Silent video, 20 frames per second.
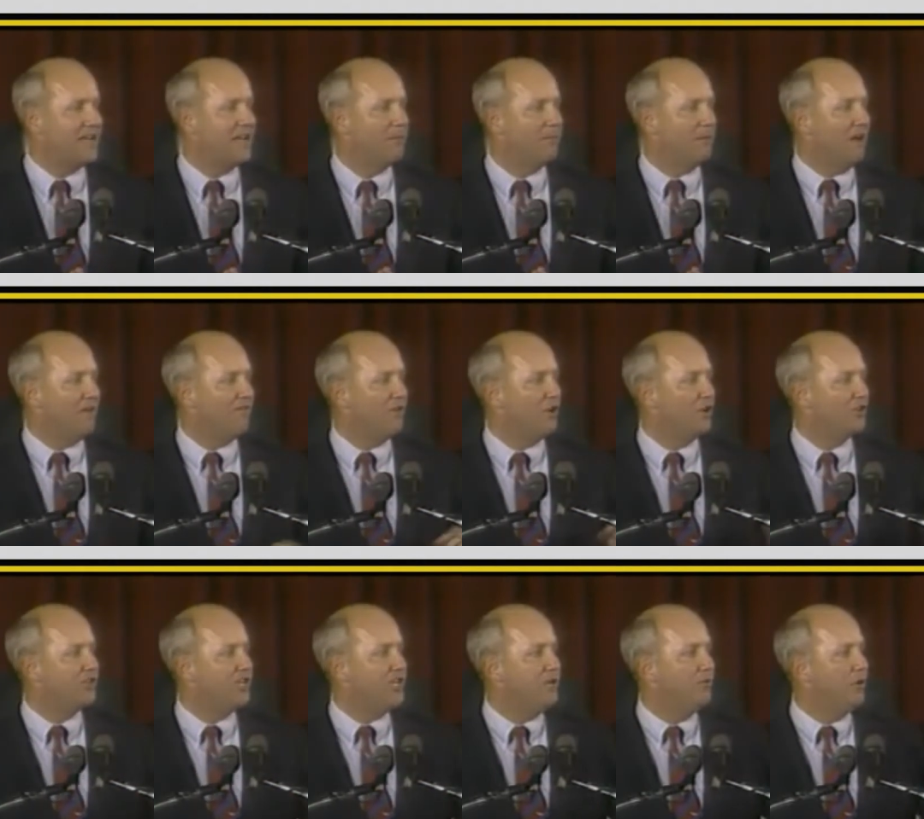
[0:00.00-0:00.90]
my first
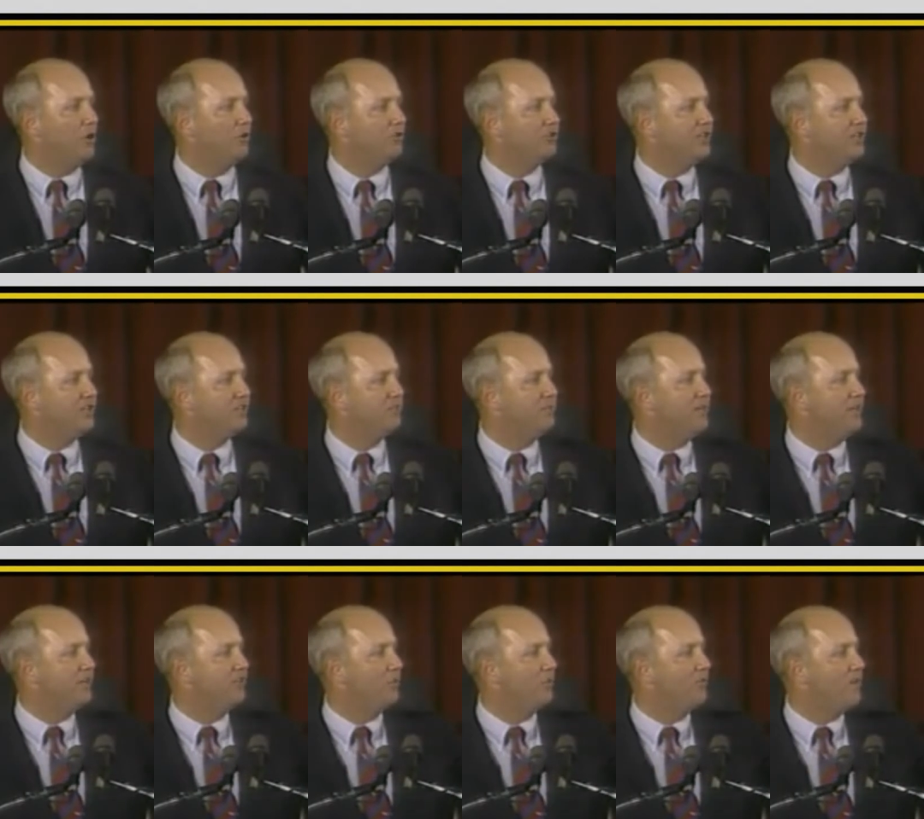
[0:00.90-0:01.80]
heroes in this
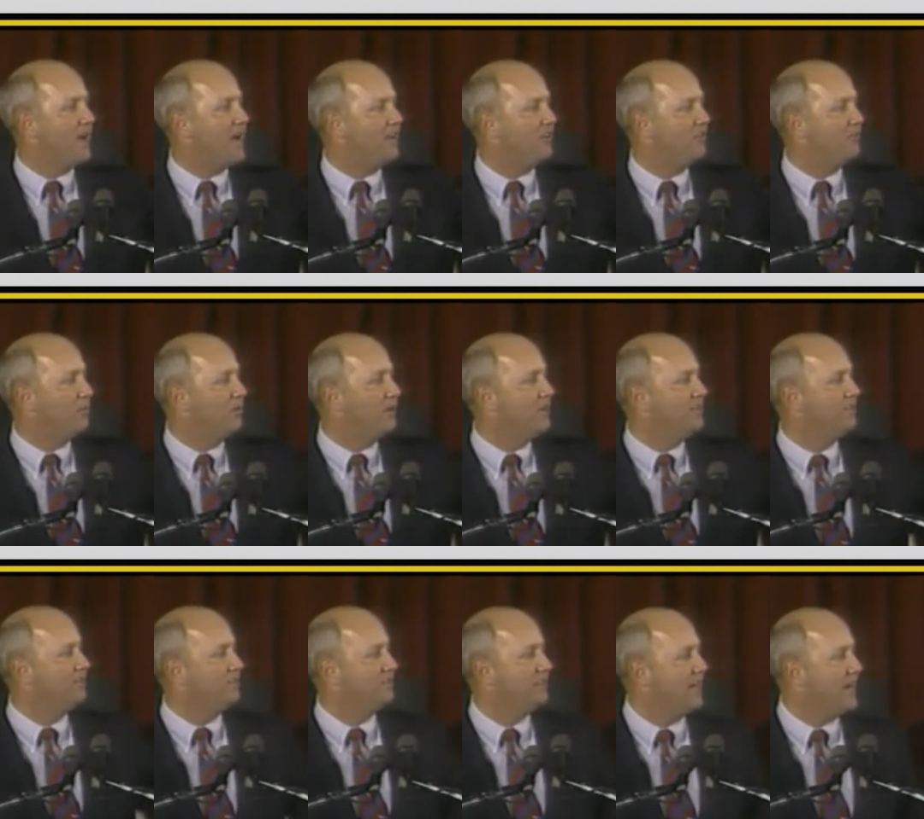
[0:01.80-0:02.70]
business were vice
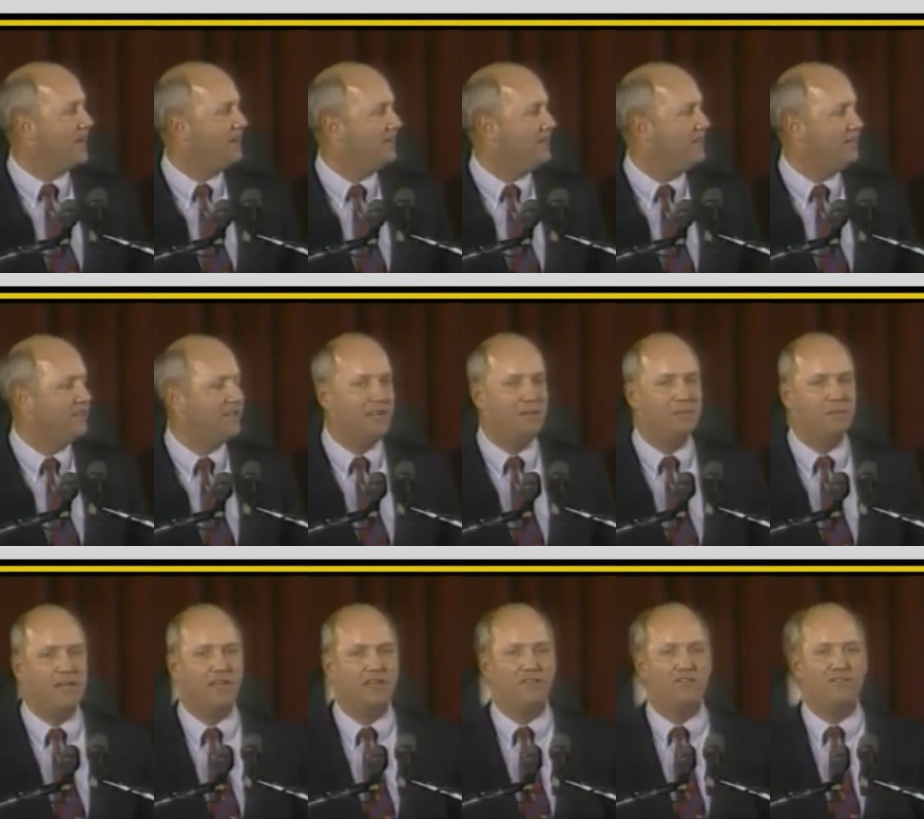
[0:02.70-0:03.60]
presidents at ITT
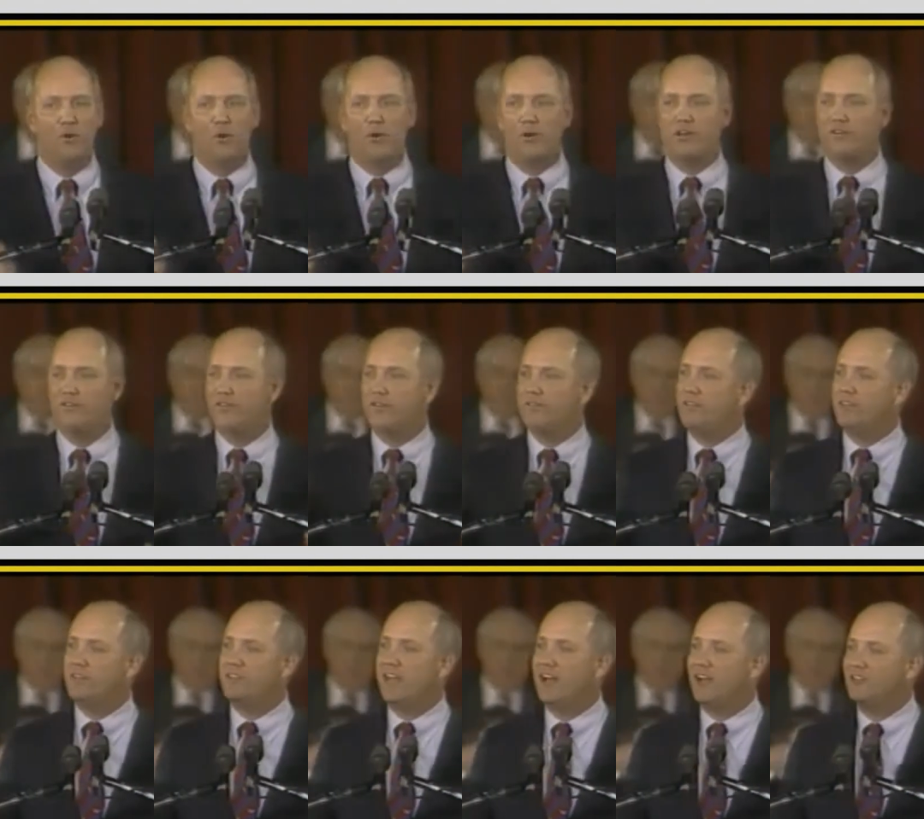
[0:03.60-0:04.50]
making $40,000 or
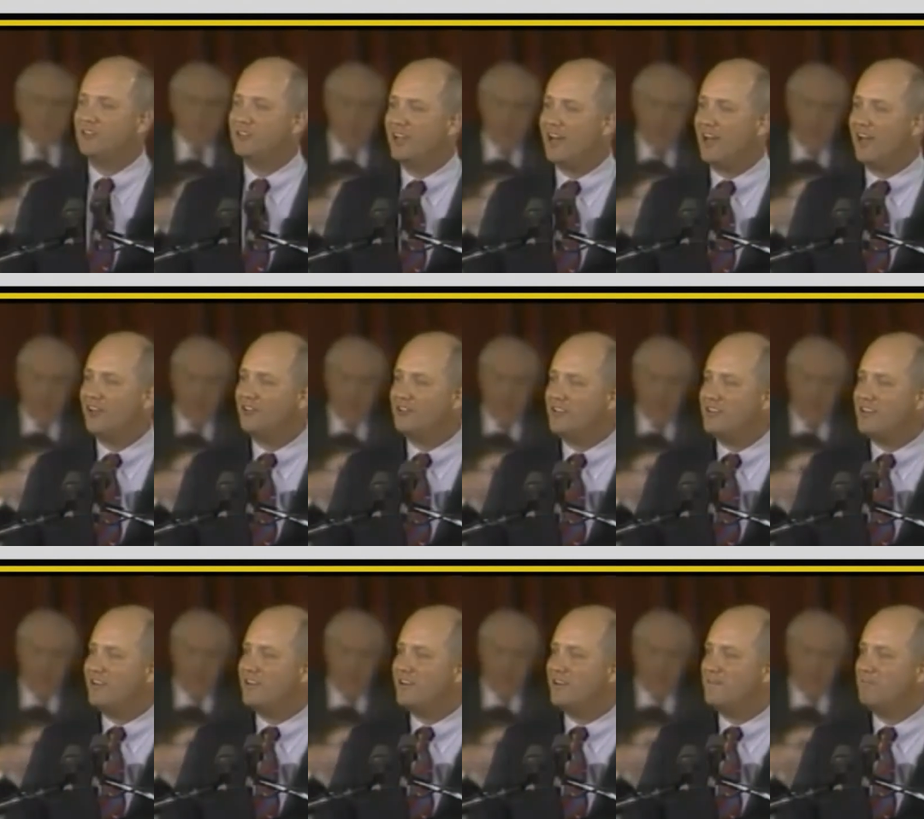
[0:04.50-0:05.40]
$50,000 a
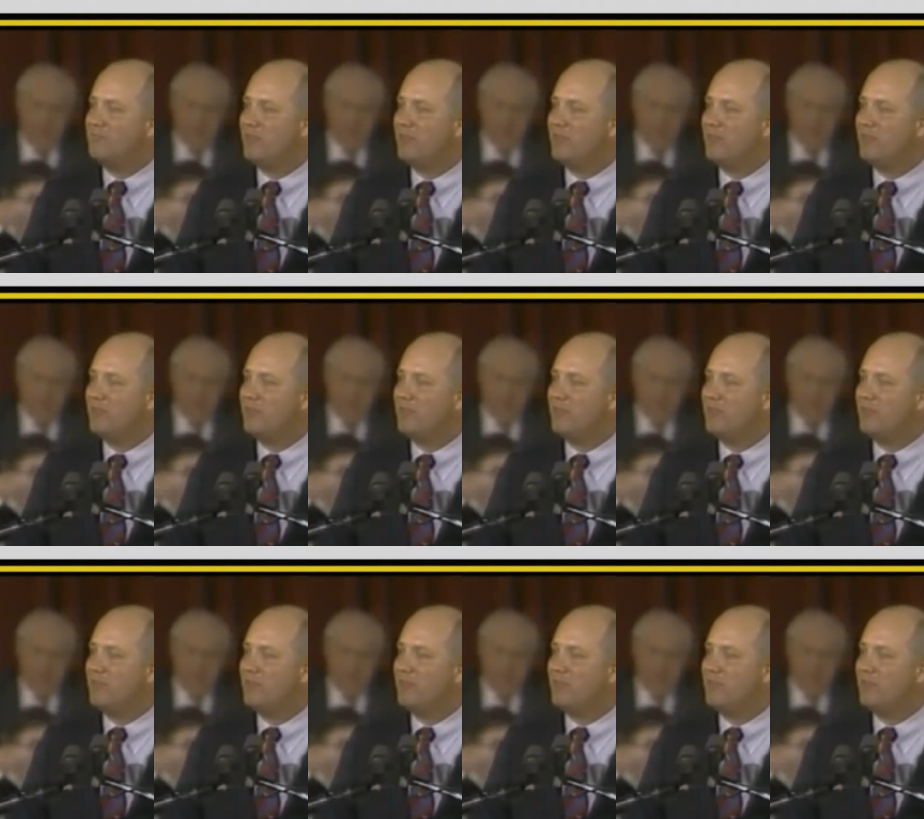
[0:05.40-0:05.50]
year.